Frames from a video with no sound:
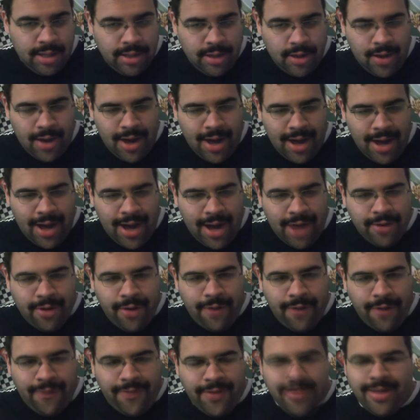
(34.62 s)
So uh, I don't
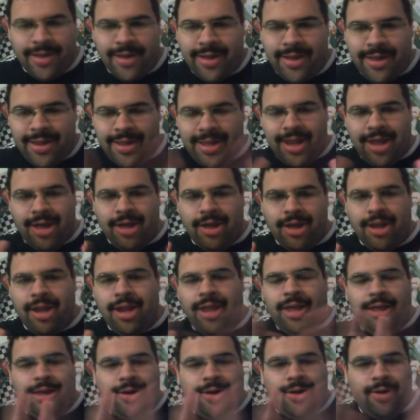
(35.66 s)
know if there's any,
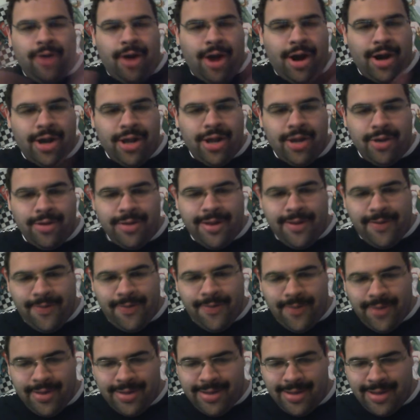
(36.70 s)
any audio
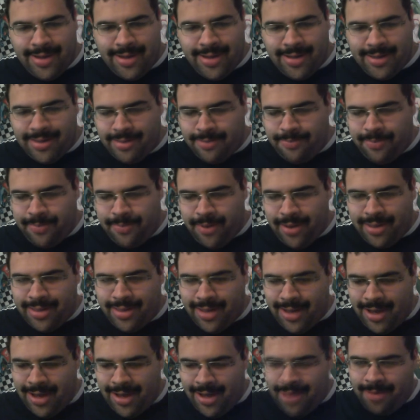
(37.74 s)
differences,
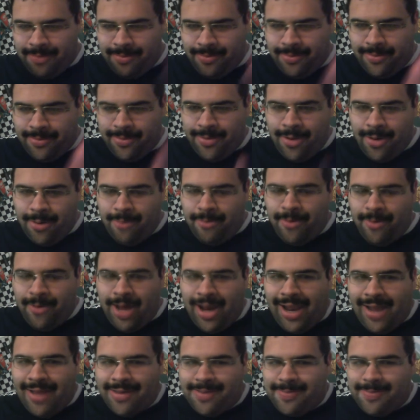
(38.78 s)
but um,
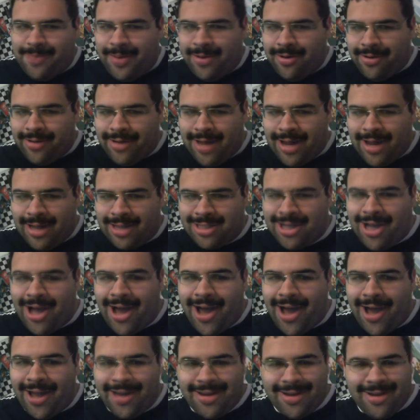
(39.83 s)
my left speaker is kind of
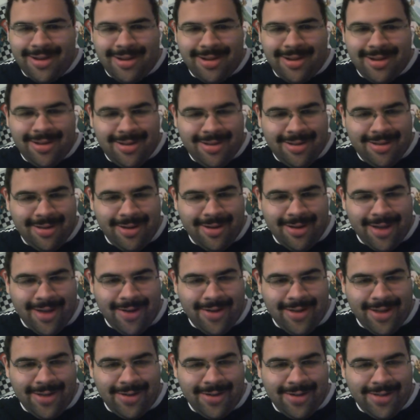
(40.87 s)
shot, so I
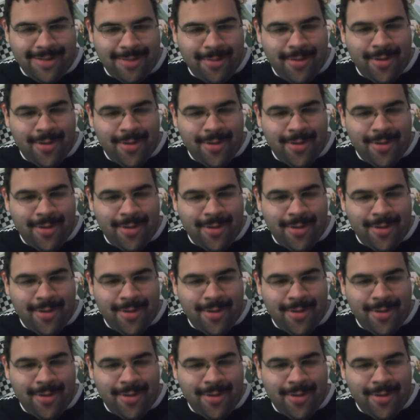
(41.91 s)
can't really use it